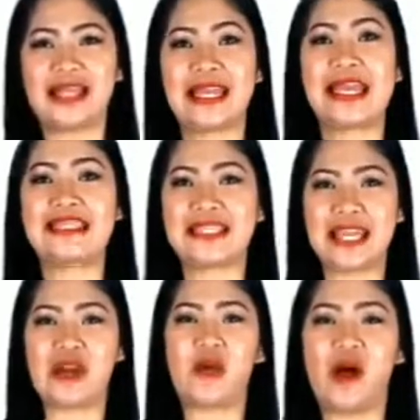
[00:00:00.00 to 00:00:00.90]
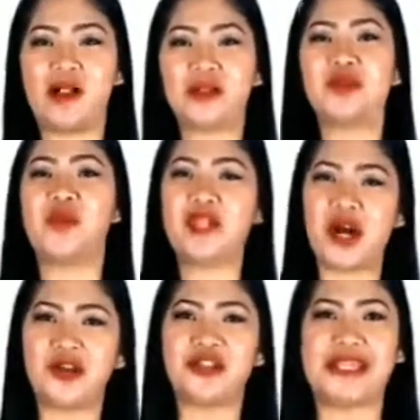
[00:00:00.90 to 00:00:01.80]
is equal to
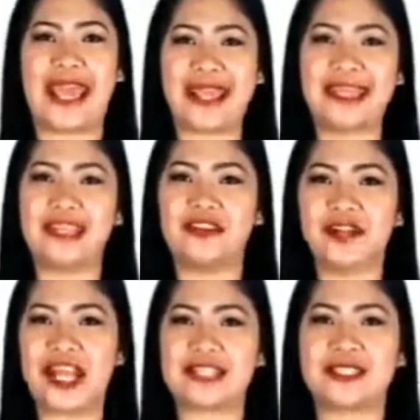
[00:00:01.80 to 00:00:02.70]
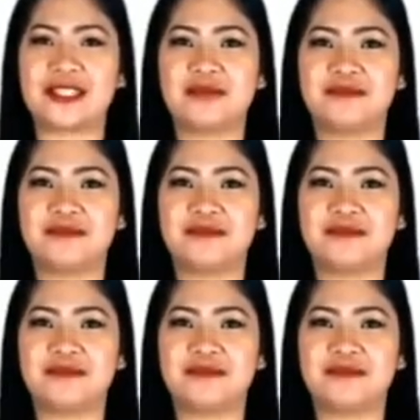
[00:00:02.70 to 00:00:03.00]
180 degrees.